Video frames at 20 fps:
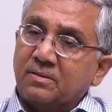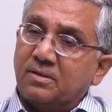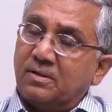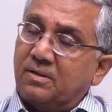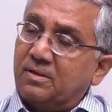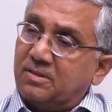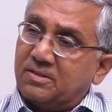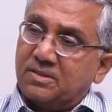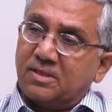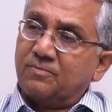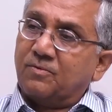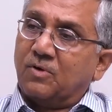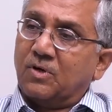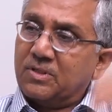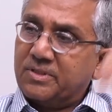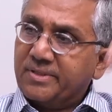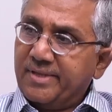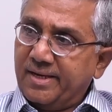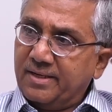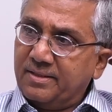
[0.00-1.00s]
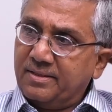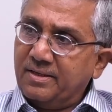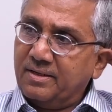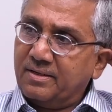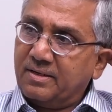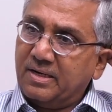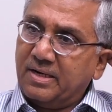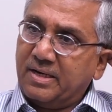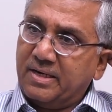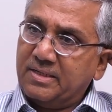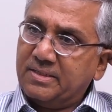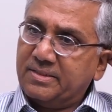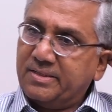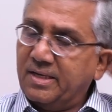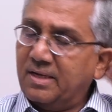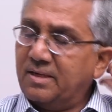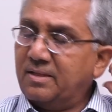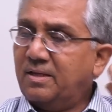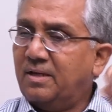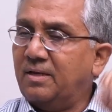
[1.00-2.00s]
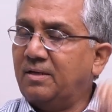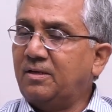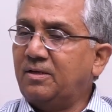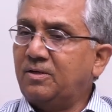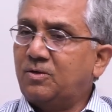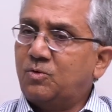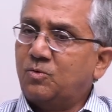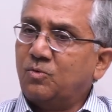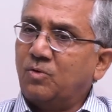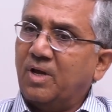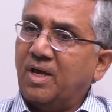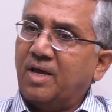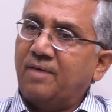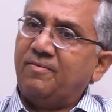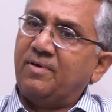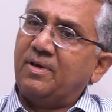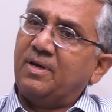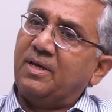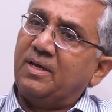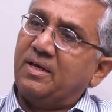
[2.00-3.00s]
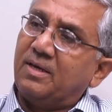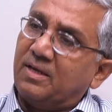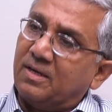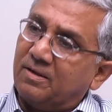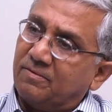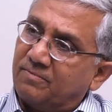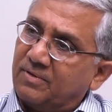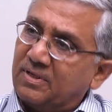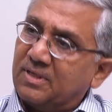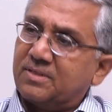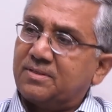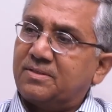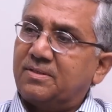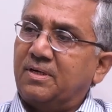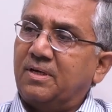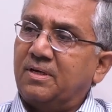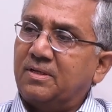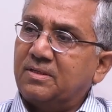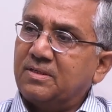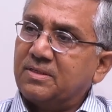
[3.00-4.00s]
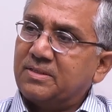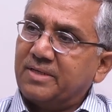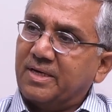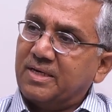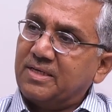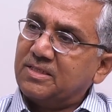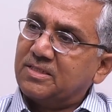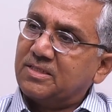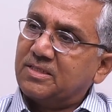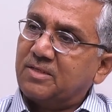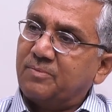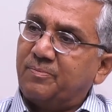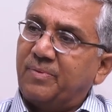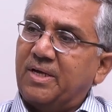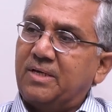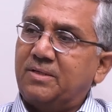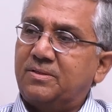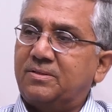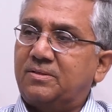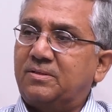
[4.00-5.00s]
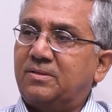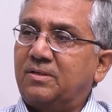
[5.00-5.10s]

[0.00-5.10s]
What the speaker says: The reason was that they realized that they need to heavily invest in the science-based